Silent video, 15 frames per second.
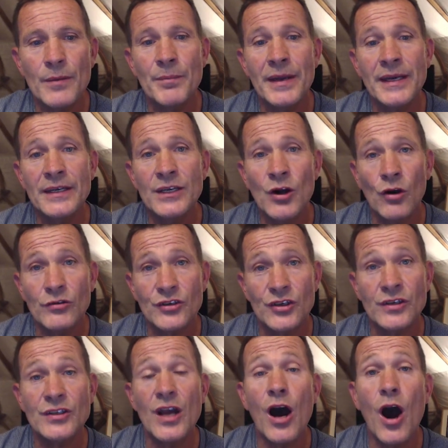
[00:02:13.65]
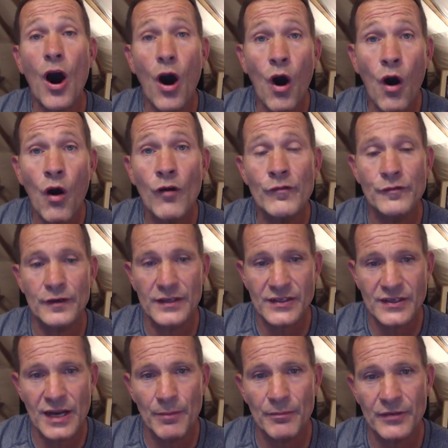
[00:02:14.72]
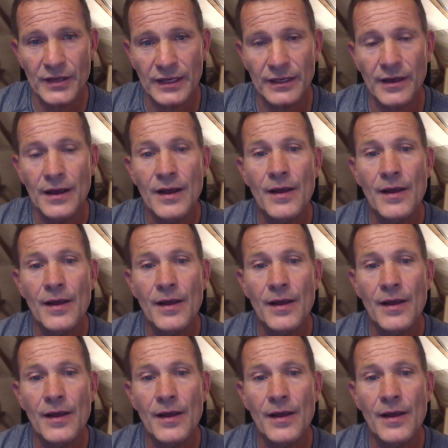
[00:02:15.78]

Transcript: being conscious of something